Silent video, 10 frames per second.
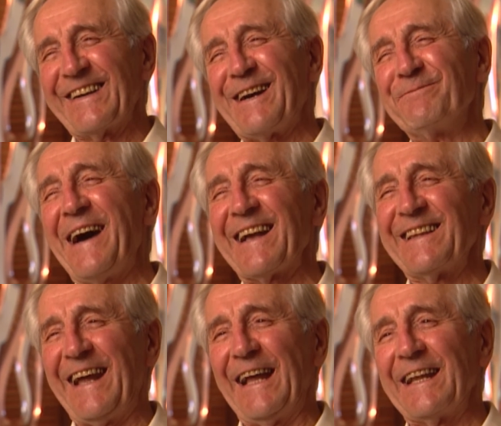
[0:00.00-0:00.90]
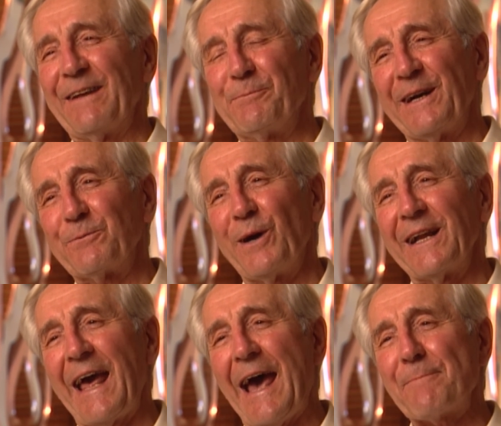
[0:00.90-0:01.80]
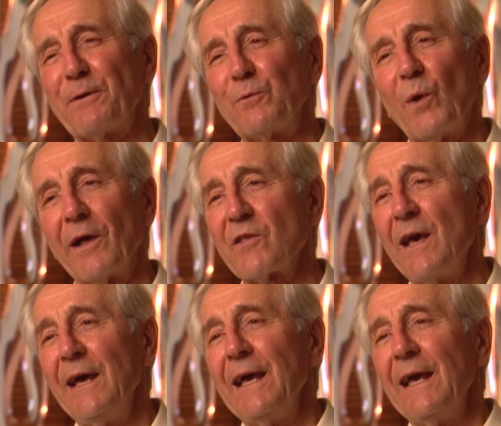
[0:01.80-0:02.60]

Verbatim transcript: Come back to that. And but what happened was,